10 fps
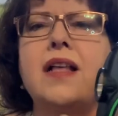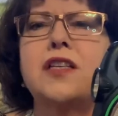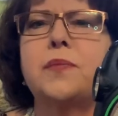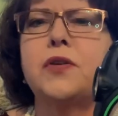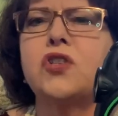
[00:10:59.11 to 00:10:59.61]

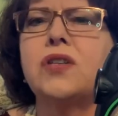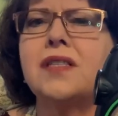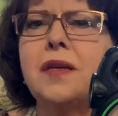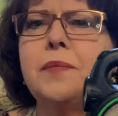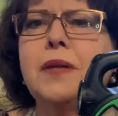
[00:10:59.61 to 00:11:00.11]
especially
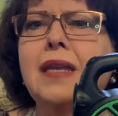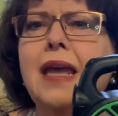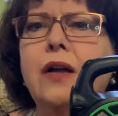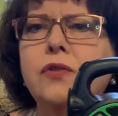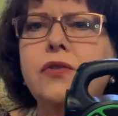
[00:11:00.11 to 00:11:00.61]
somebody
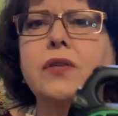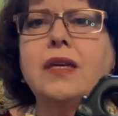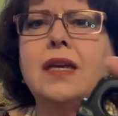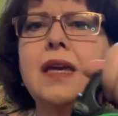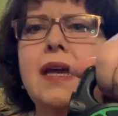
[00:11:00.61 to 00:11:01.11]

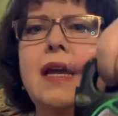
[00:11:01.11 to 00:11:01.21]
elderly.